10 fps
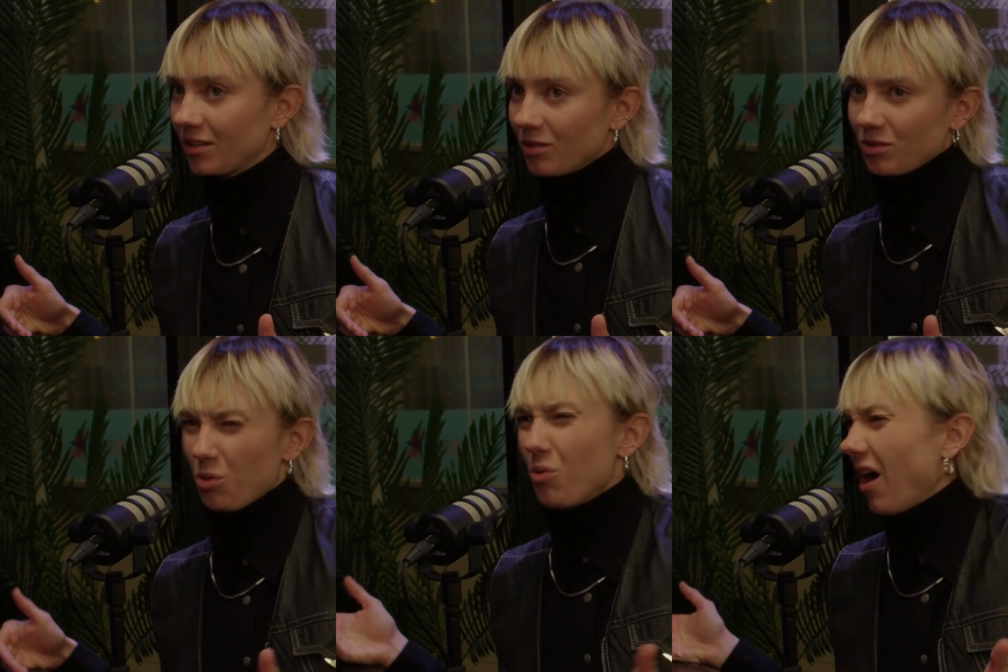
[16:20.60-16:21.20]

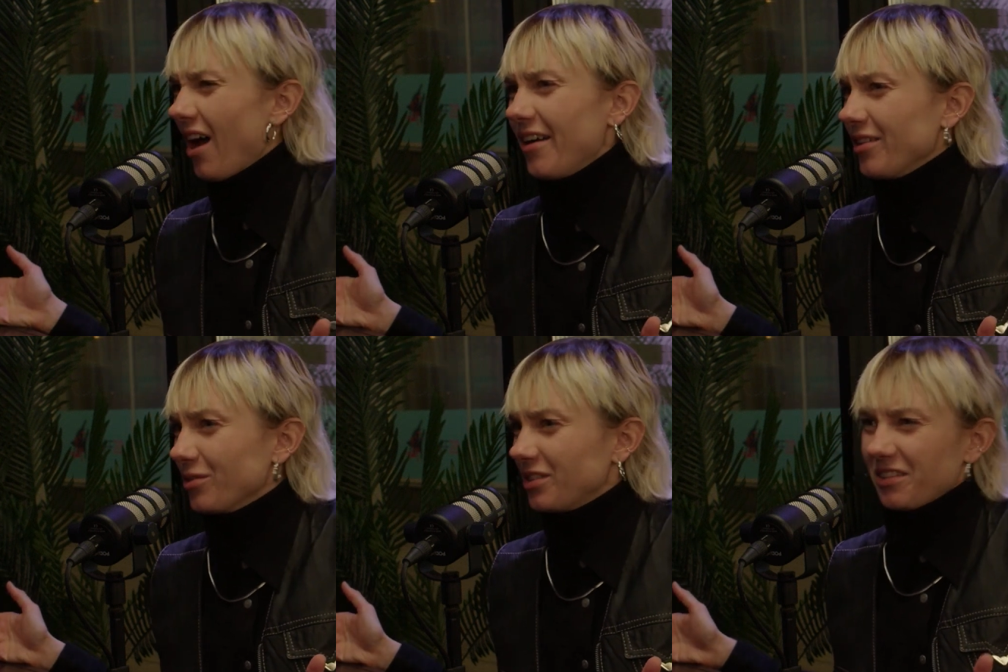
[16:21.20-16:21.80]
who are
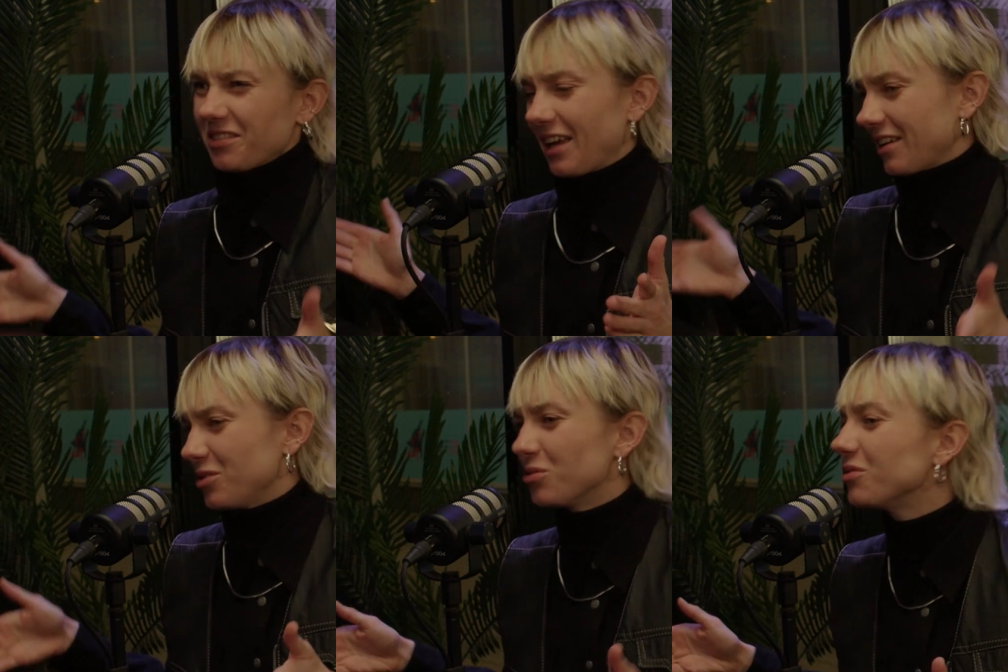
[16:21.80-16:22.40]
you?
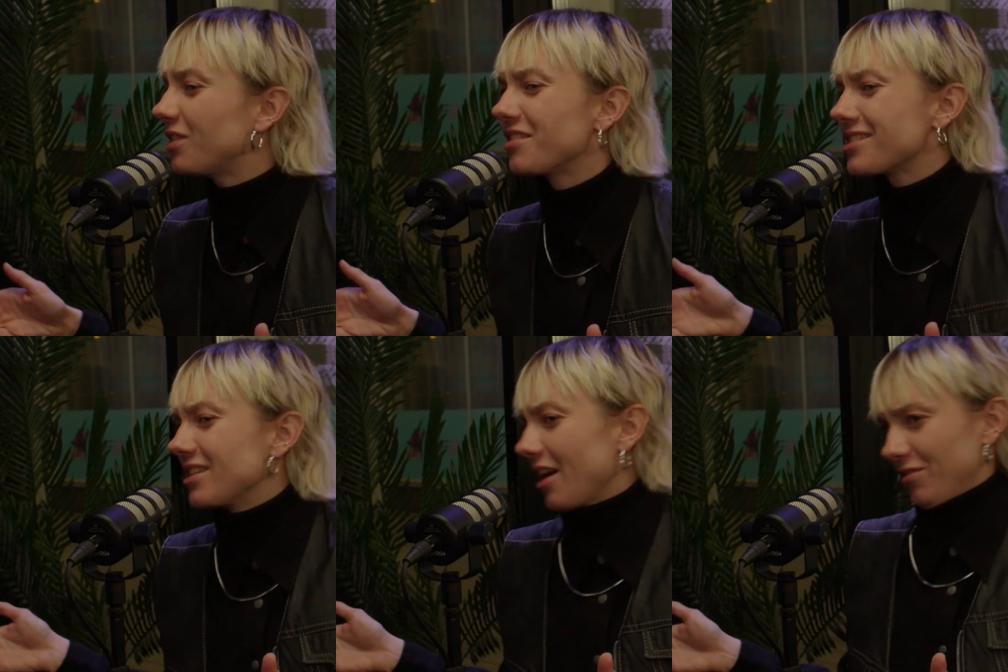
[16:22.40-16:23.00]
There
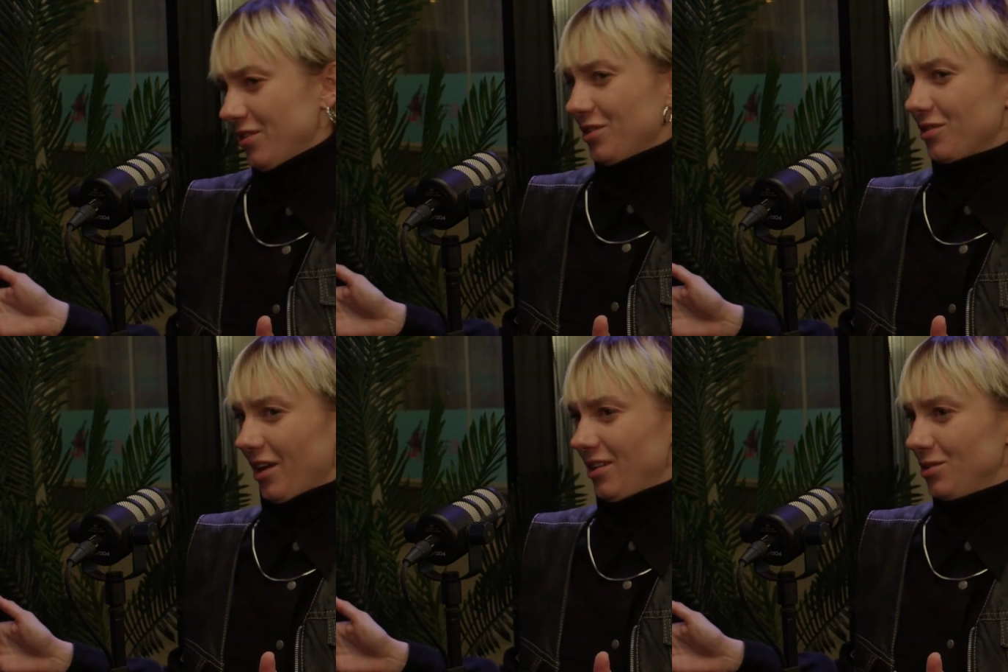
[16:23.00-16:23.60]
is nothing you
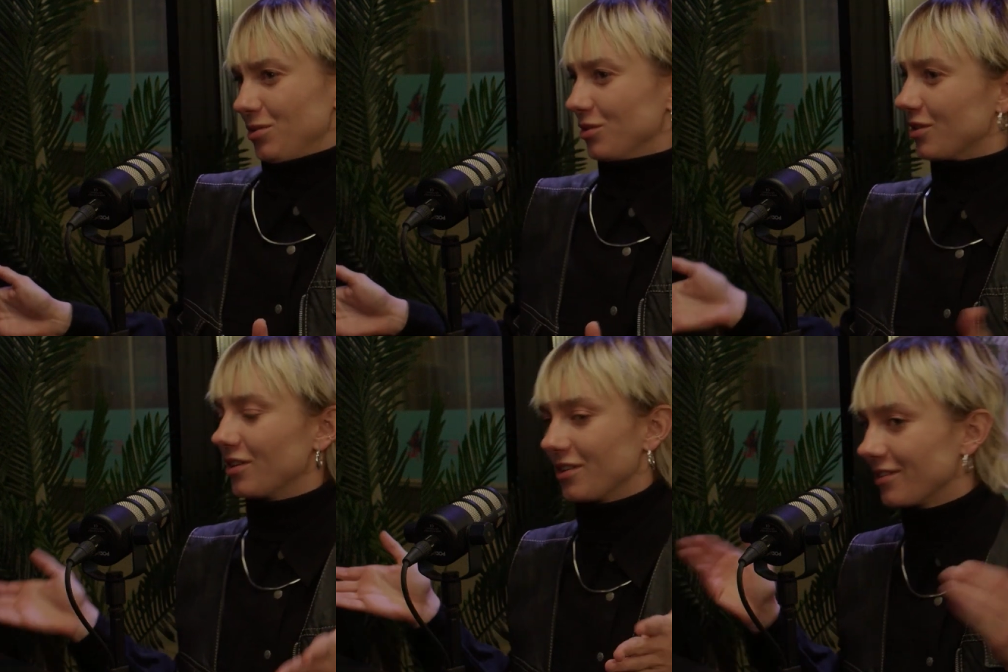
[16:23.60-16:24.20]
can do.
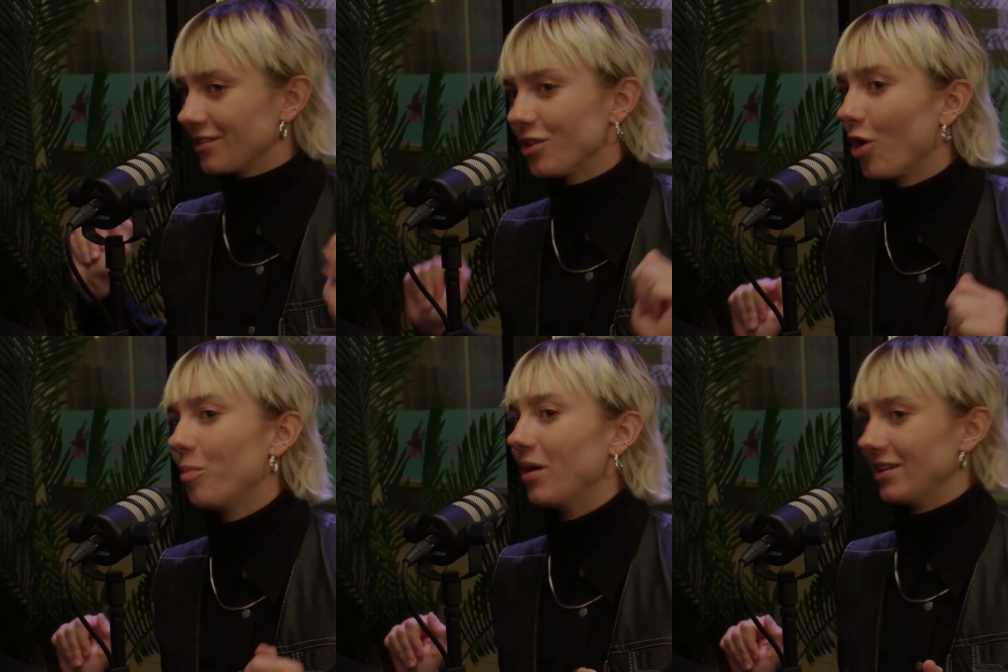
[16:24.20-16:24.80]
You're
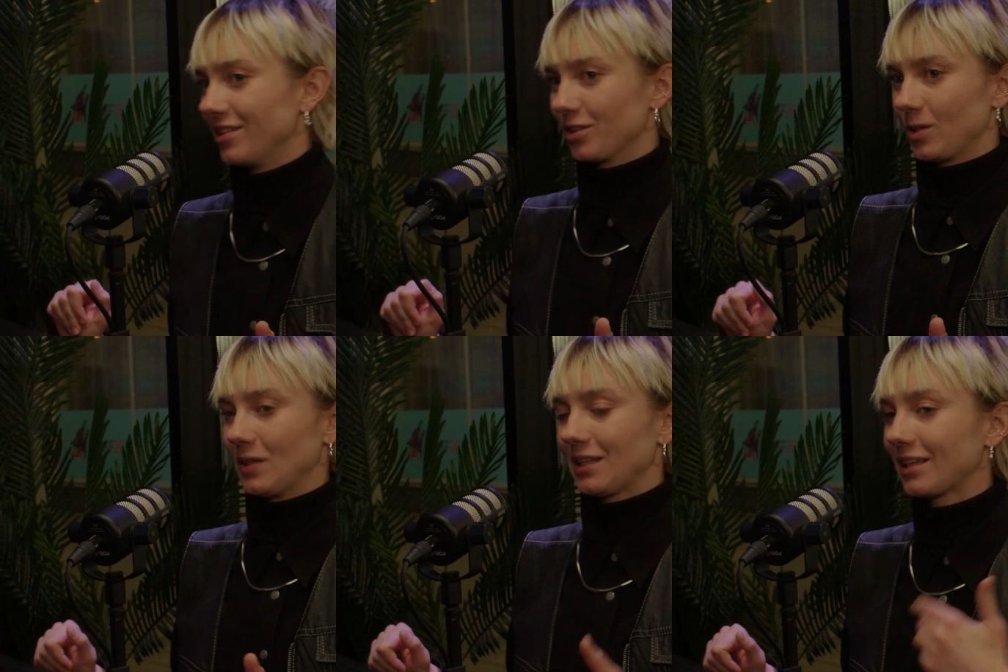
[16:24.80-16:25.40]
nobody, you
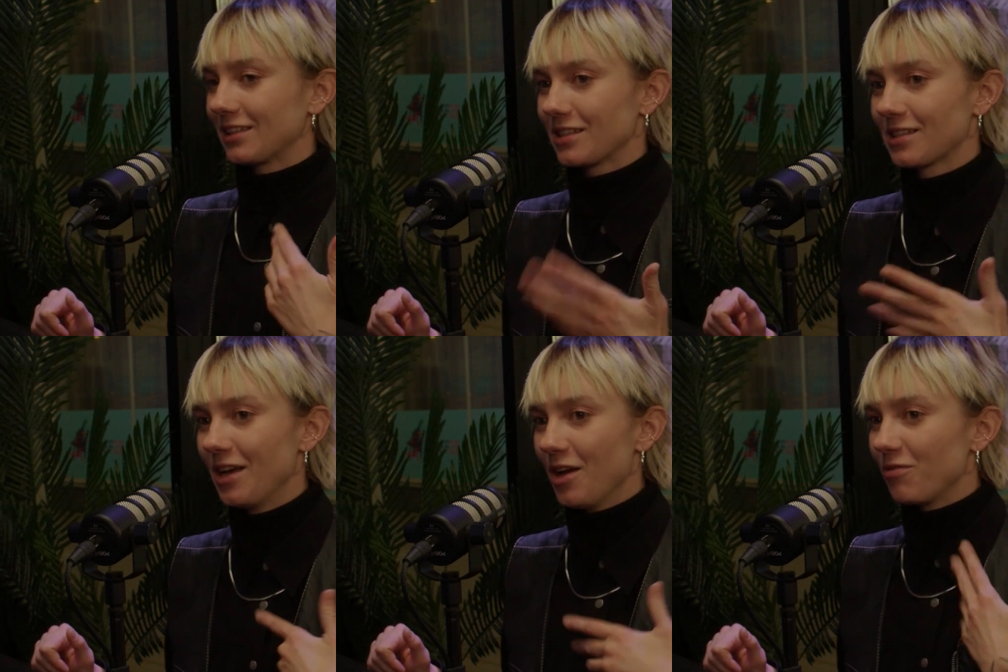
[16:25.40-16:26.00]
know, and like this
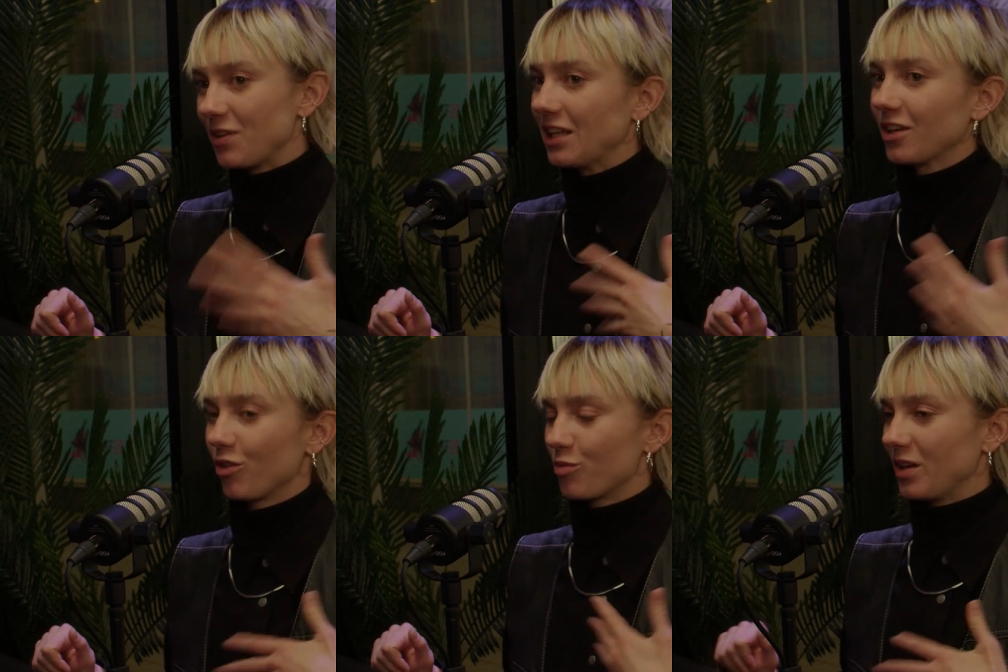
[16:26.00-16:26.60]

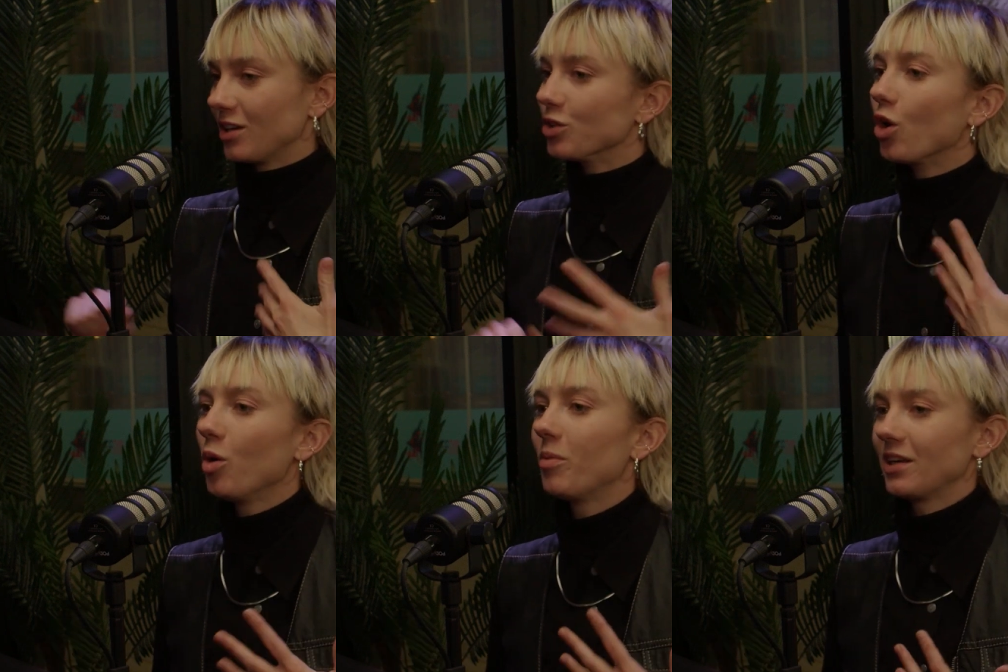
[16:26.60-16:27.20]
feeling of being
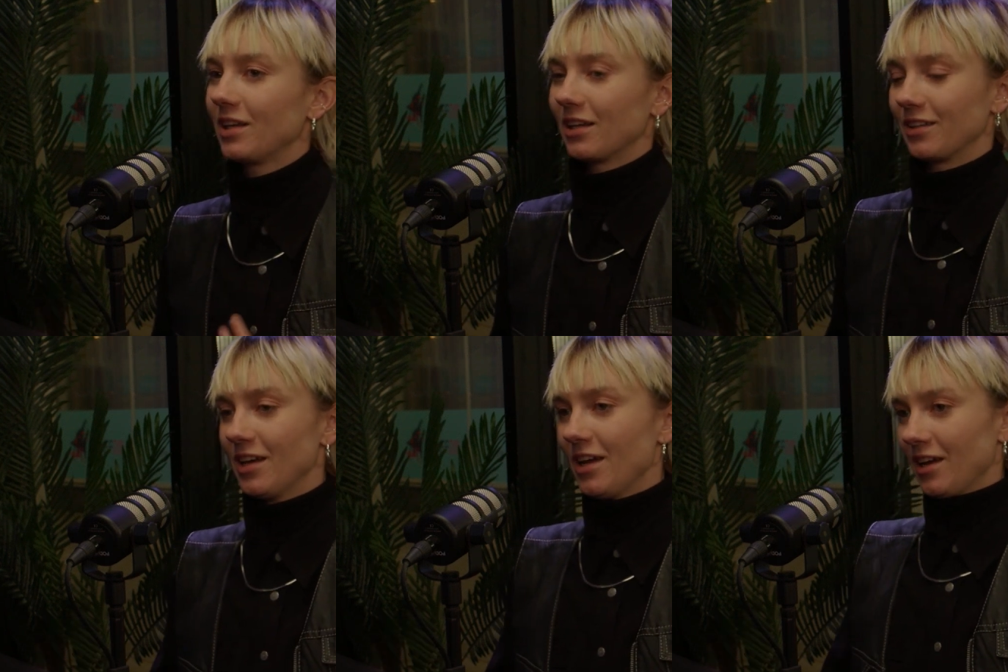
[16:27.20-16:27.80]
nobody and